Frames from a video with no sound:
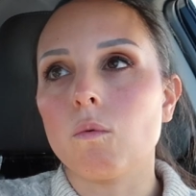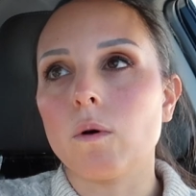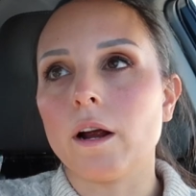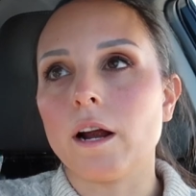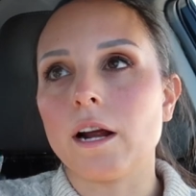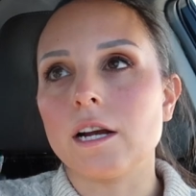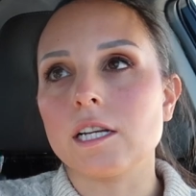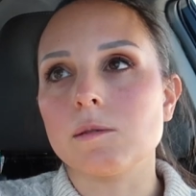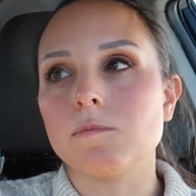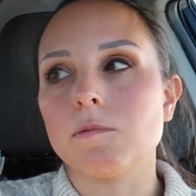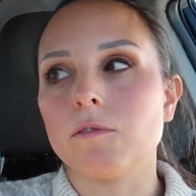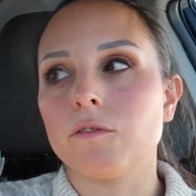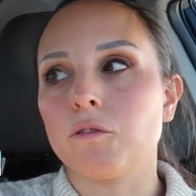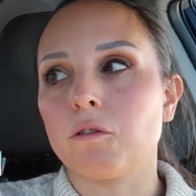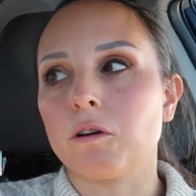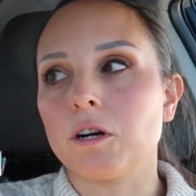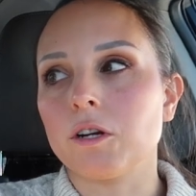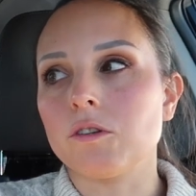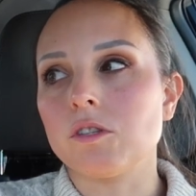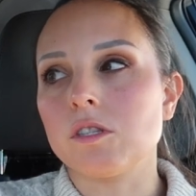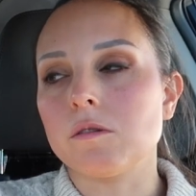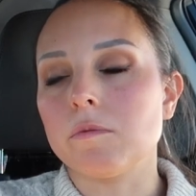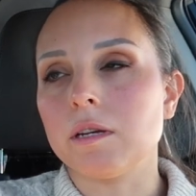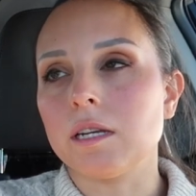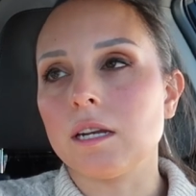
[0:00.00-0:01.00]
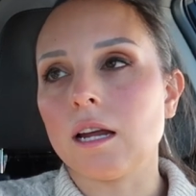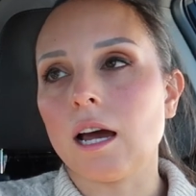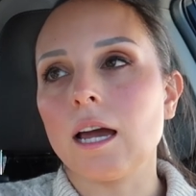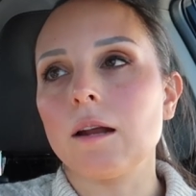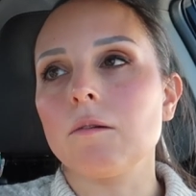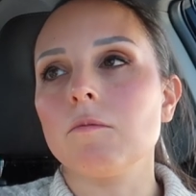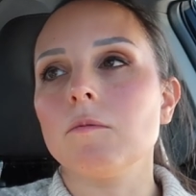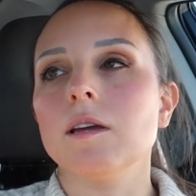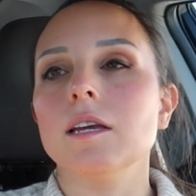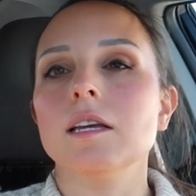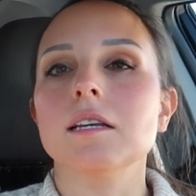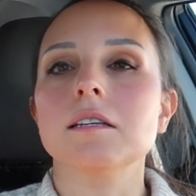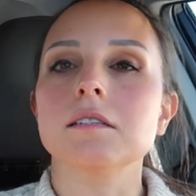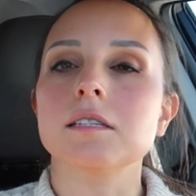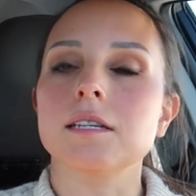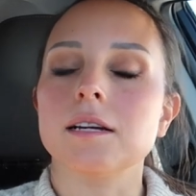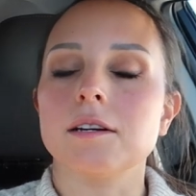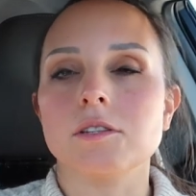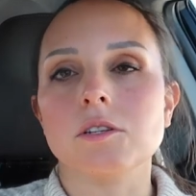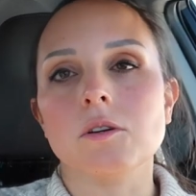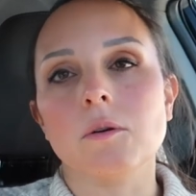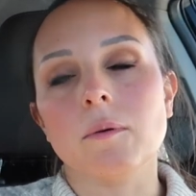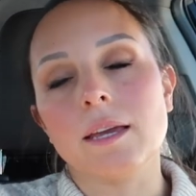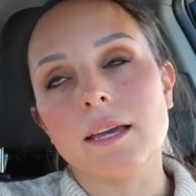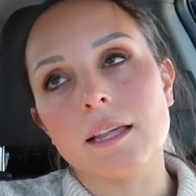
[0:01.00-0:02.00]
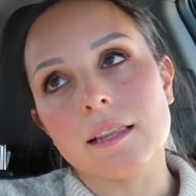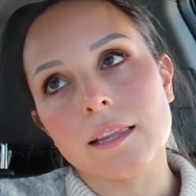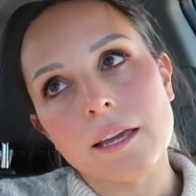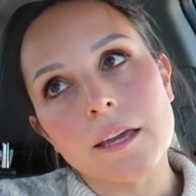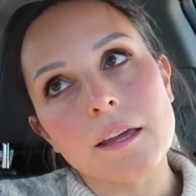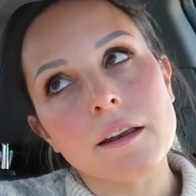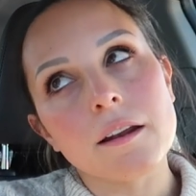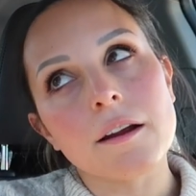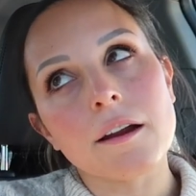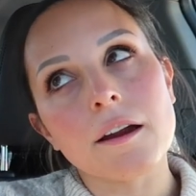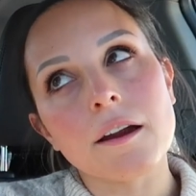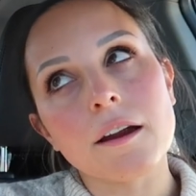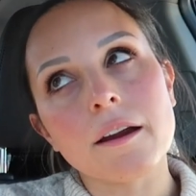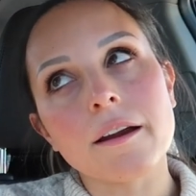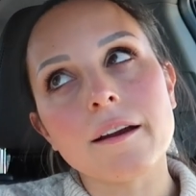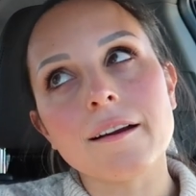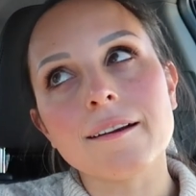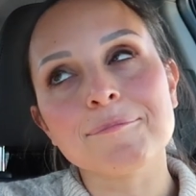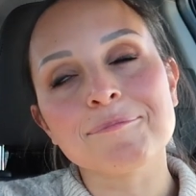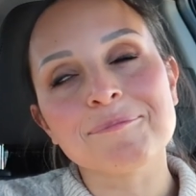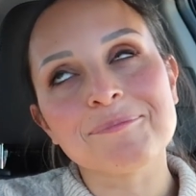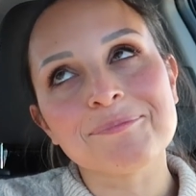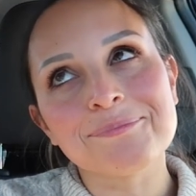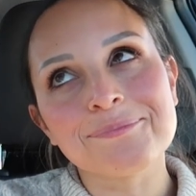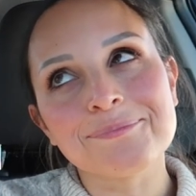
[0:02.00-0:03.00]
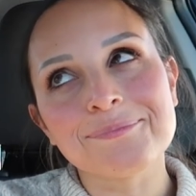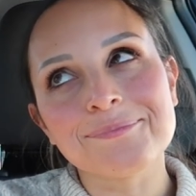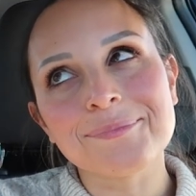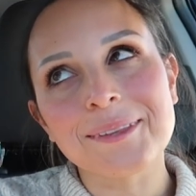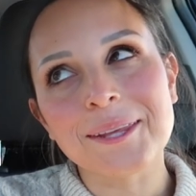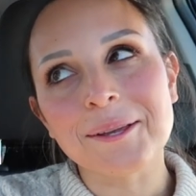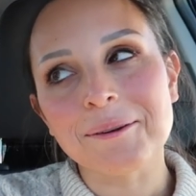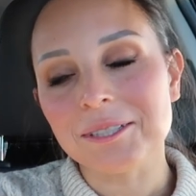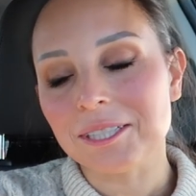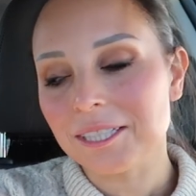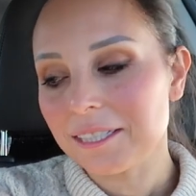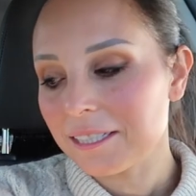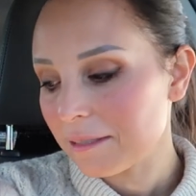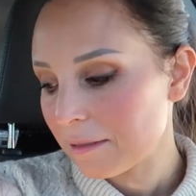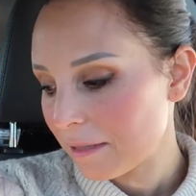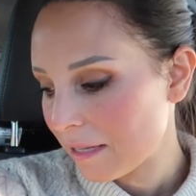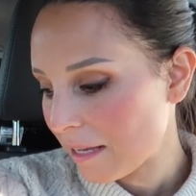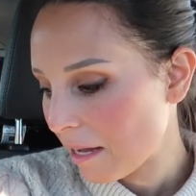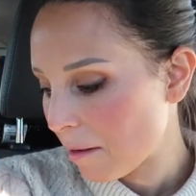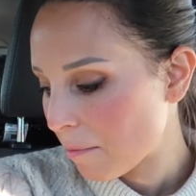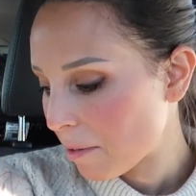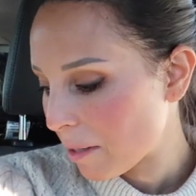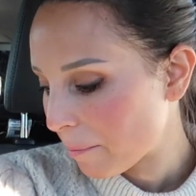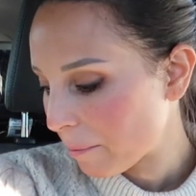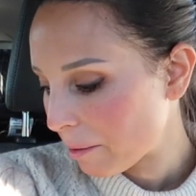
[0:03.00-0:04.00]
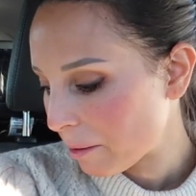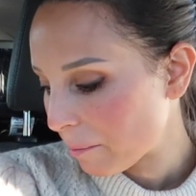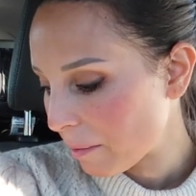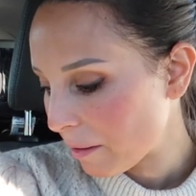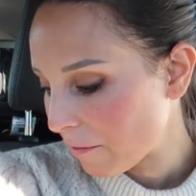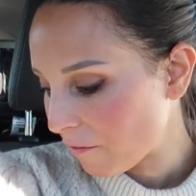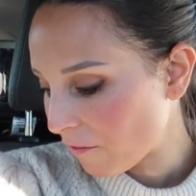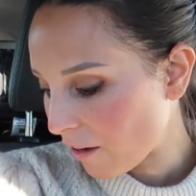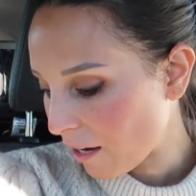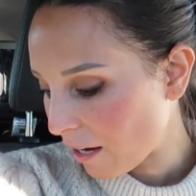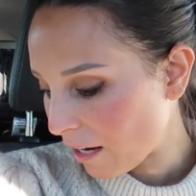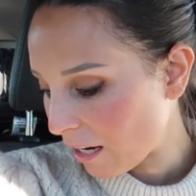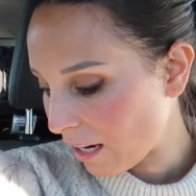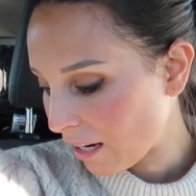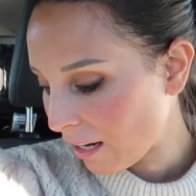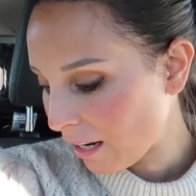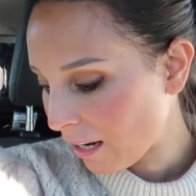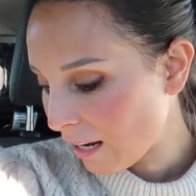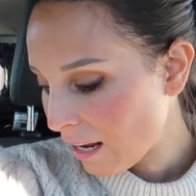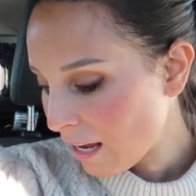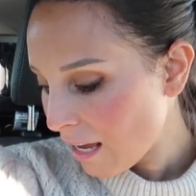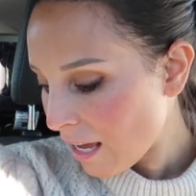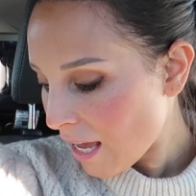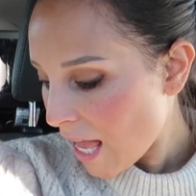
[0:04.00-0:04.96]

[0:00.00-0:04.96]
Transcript: whereas before it used to be 9 weeks, now it's a week later, which is a bummer, but fine.